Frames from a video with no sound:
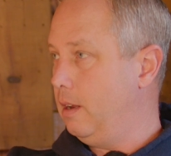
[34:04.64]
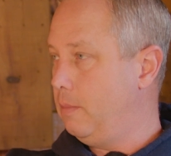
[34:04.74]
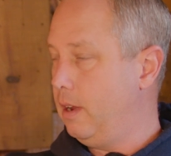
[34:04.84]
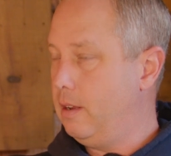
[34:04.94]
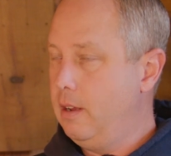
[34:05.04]
a
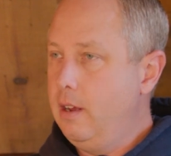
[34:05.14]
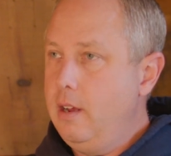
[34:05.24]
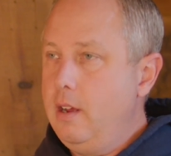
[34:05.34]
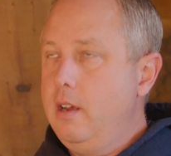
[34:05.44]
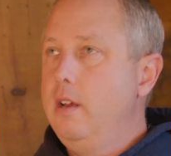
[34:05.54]
pen,
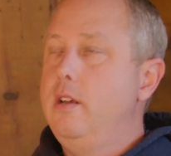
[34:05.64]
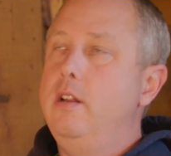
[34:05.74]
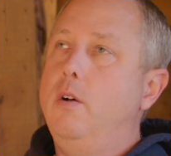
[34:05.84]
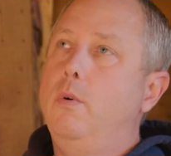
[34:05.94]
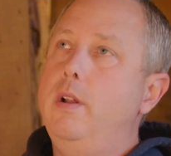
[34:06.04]
you
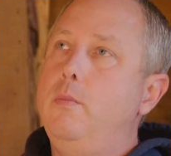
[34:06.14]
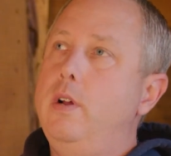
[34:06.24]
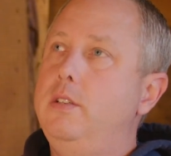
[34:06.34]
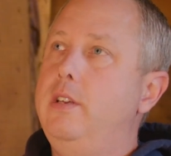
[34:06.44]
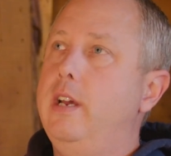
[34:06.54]
know, what
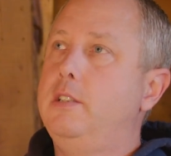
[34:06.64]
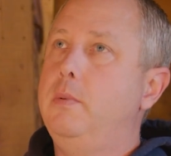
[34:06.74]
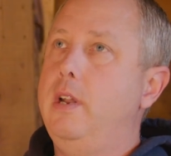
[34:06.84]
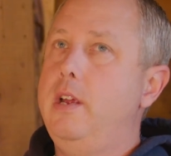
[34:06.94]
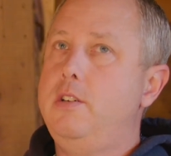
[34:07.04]
is the
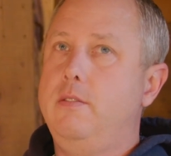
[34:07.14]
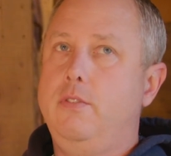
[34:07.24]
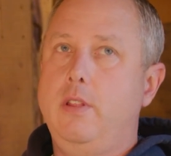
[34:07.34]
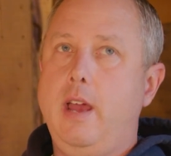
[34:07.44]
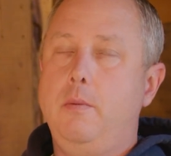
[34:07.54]
explanation for
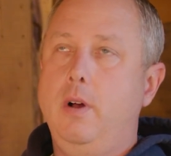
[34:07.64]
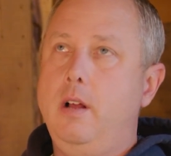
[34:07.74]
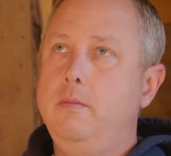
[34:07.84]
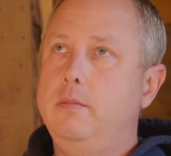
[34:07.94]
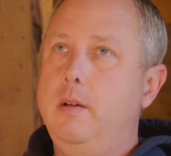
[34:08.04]
that?
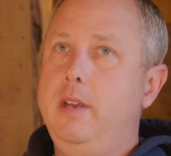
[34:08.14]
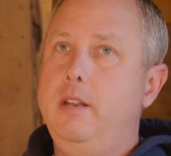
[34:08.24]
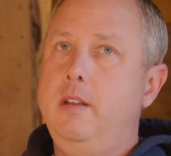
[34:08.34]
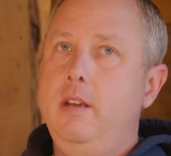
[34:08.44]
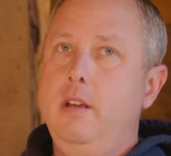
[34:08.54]
Well, I mean,